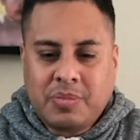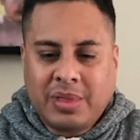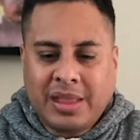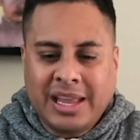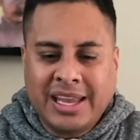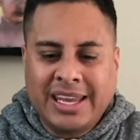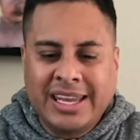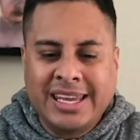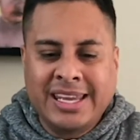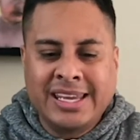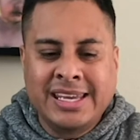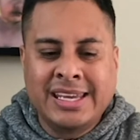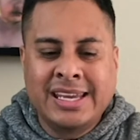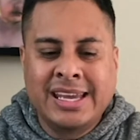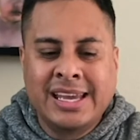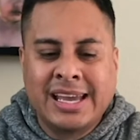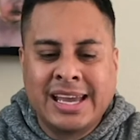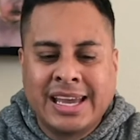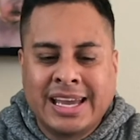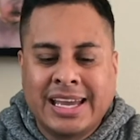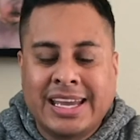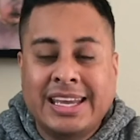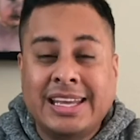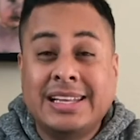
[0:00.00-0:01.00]
he
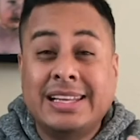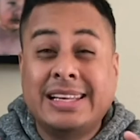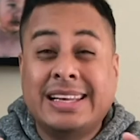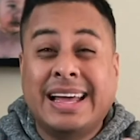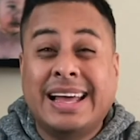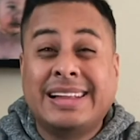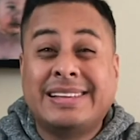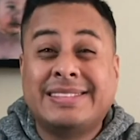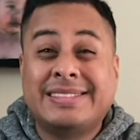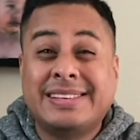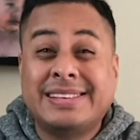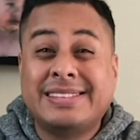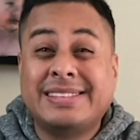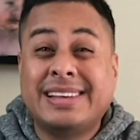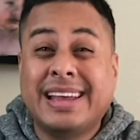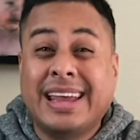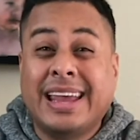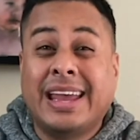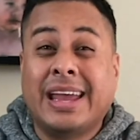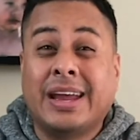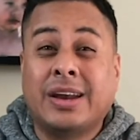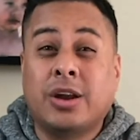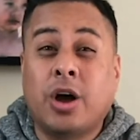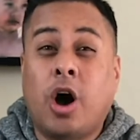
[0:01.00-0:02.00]
lets us
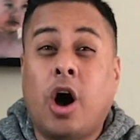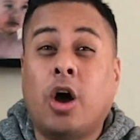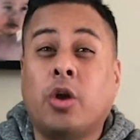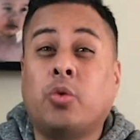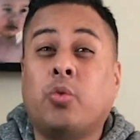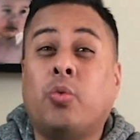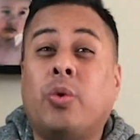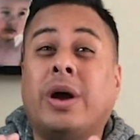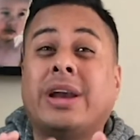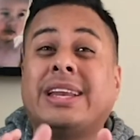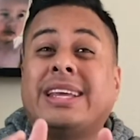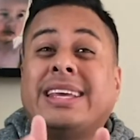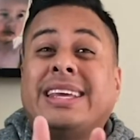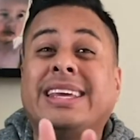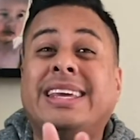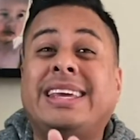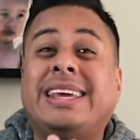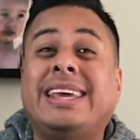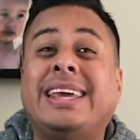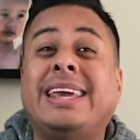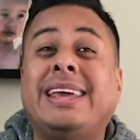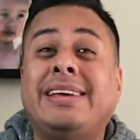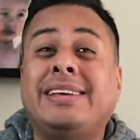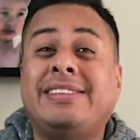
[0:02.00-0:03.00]
in on what
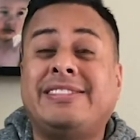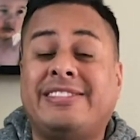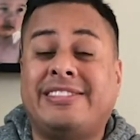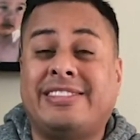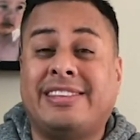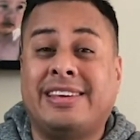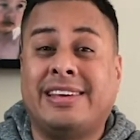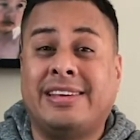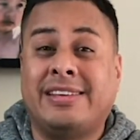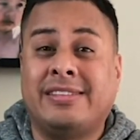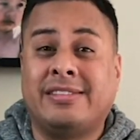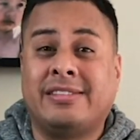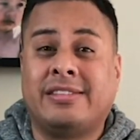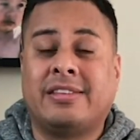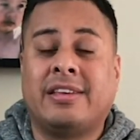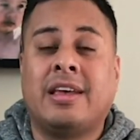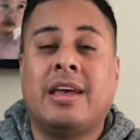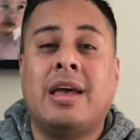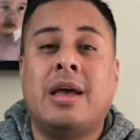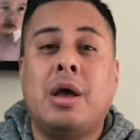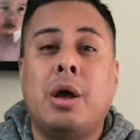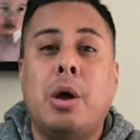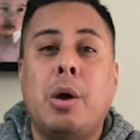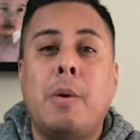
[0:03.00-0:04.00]
he sees
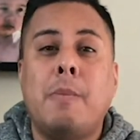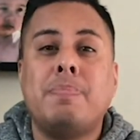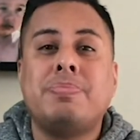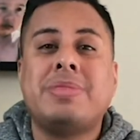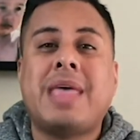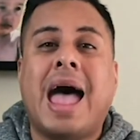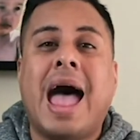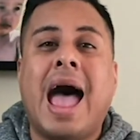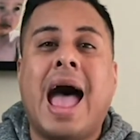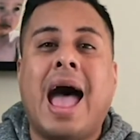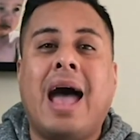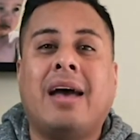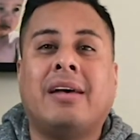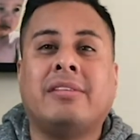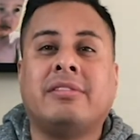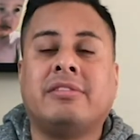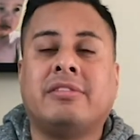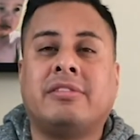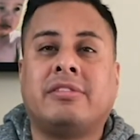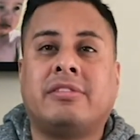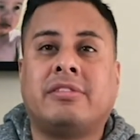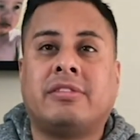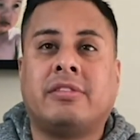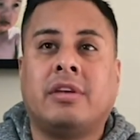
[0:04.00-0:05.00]

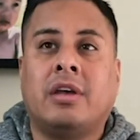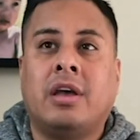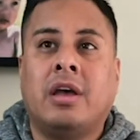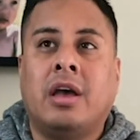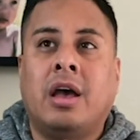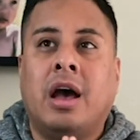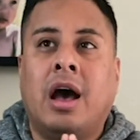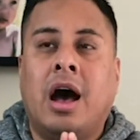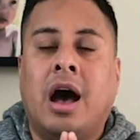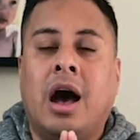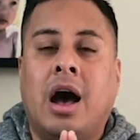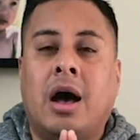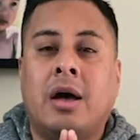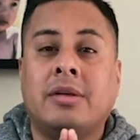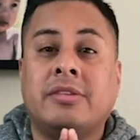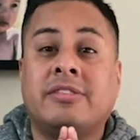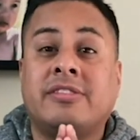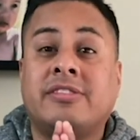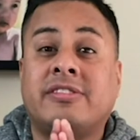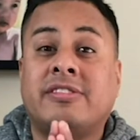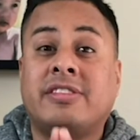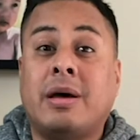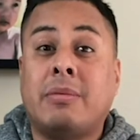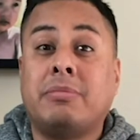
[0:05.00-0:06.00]
as
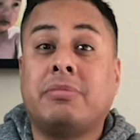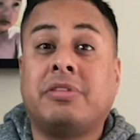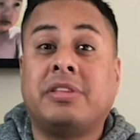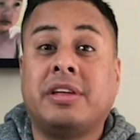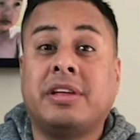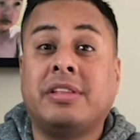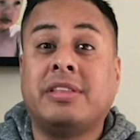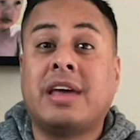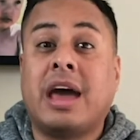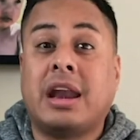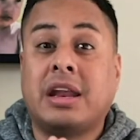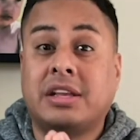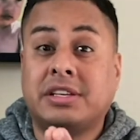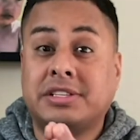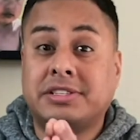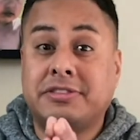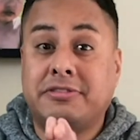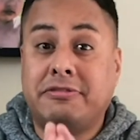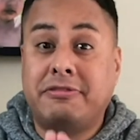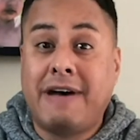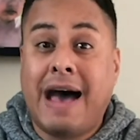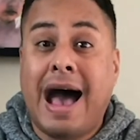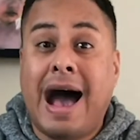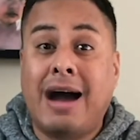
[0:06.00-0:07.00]
something that is
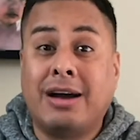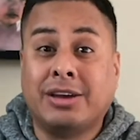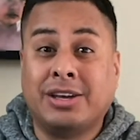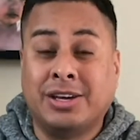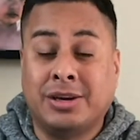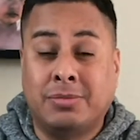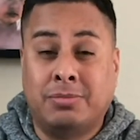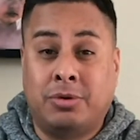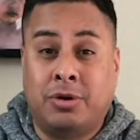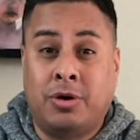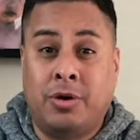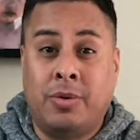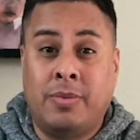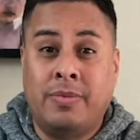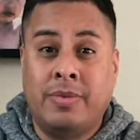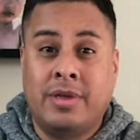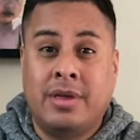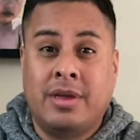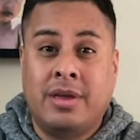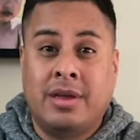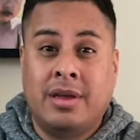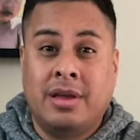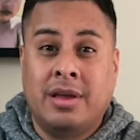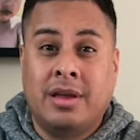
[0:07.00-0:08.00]
valuable
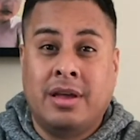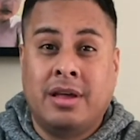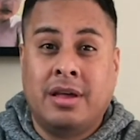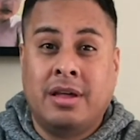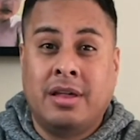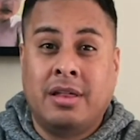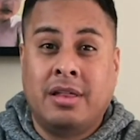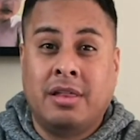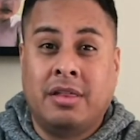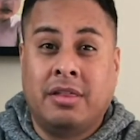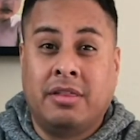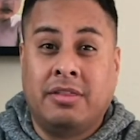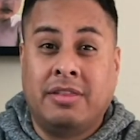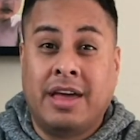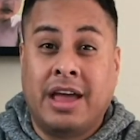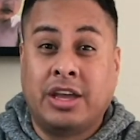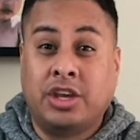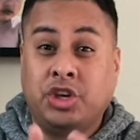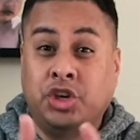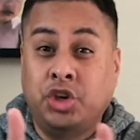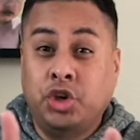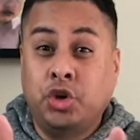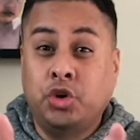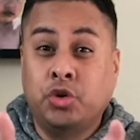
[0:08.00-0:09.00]
that
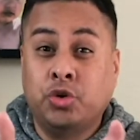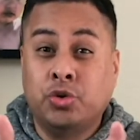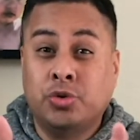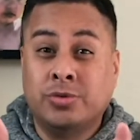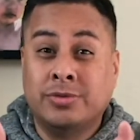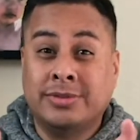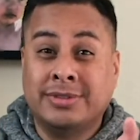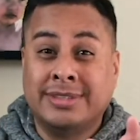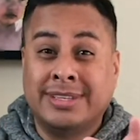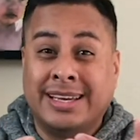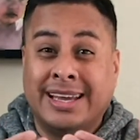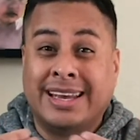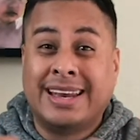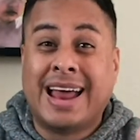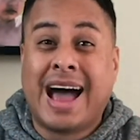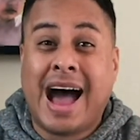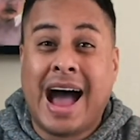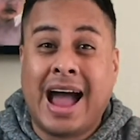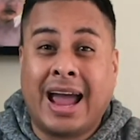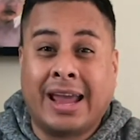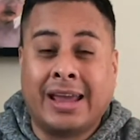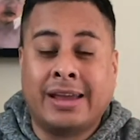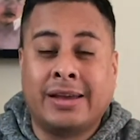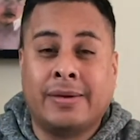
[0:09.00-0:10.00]
you and
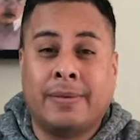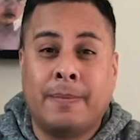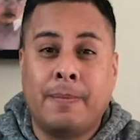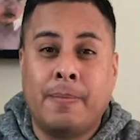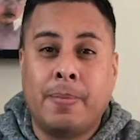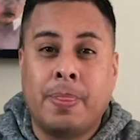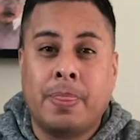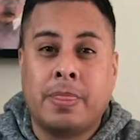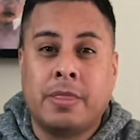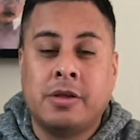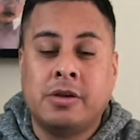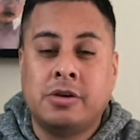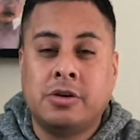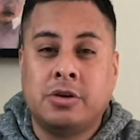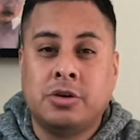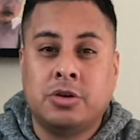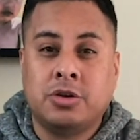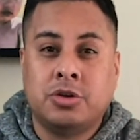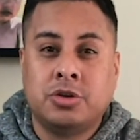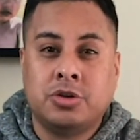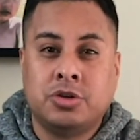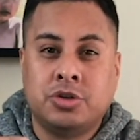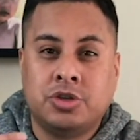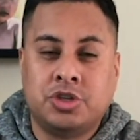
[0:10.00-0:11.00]
I
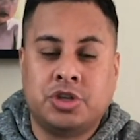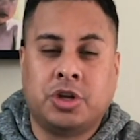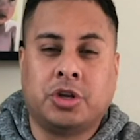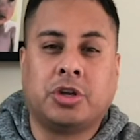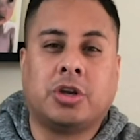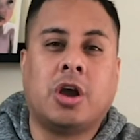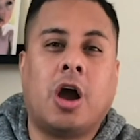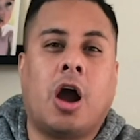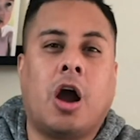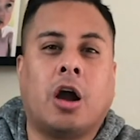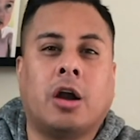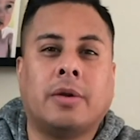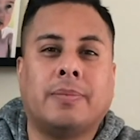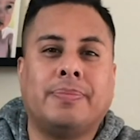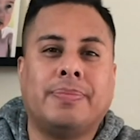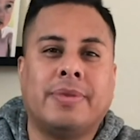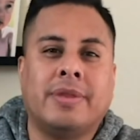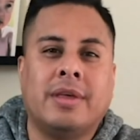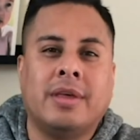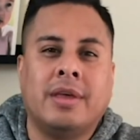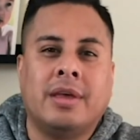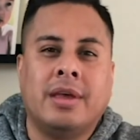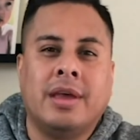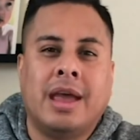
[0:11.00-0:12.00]
should guard.
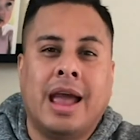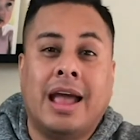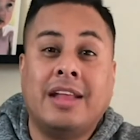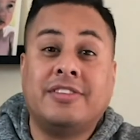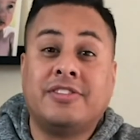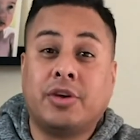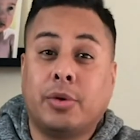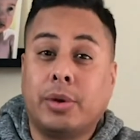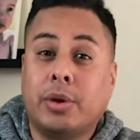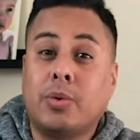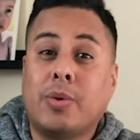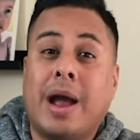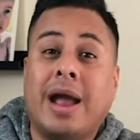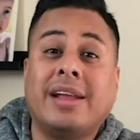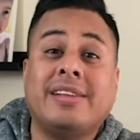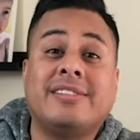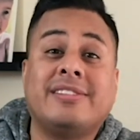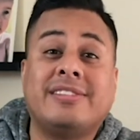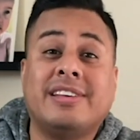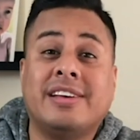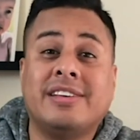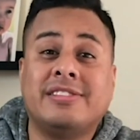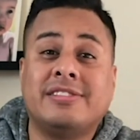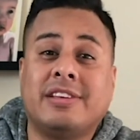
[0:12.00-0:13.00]
And so he
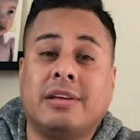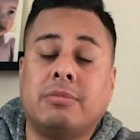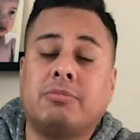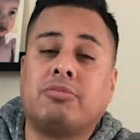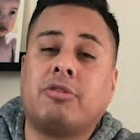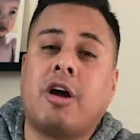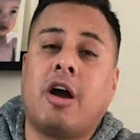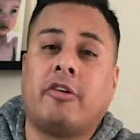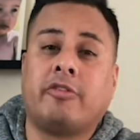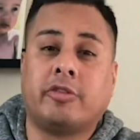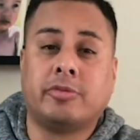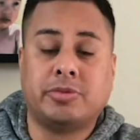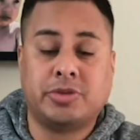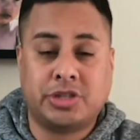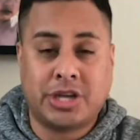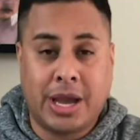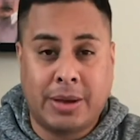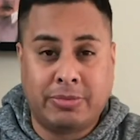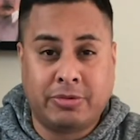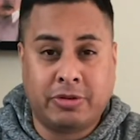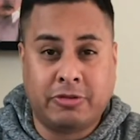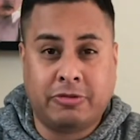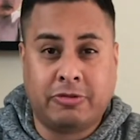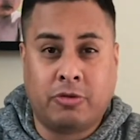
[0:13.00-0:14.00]
writes this in Proverbs
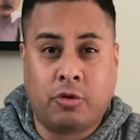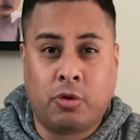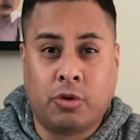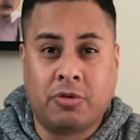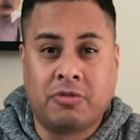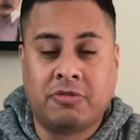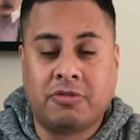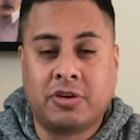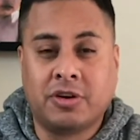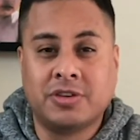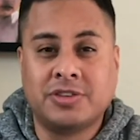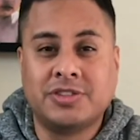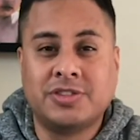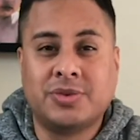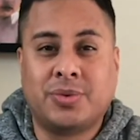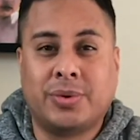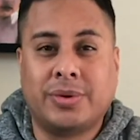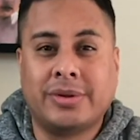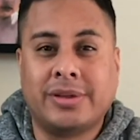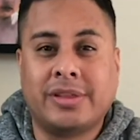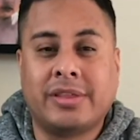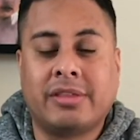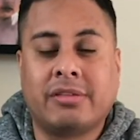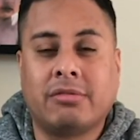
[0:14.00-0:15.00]
chapter 4 and verse
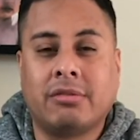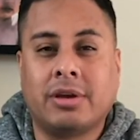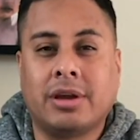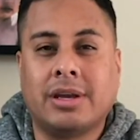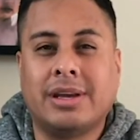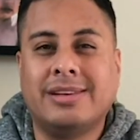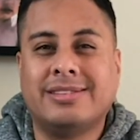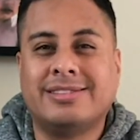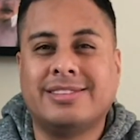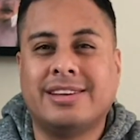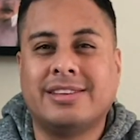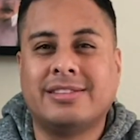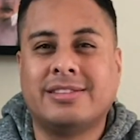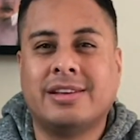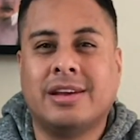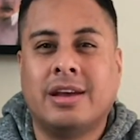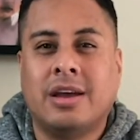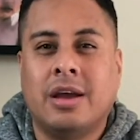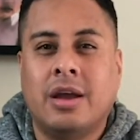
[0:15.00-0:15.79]
23. He says,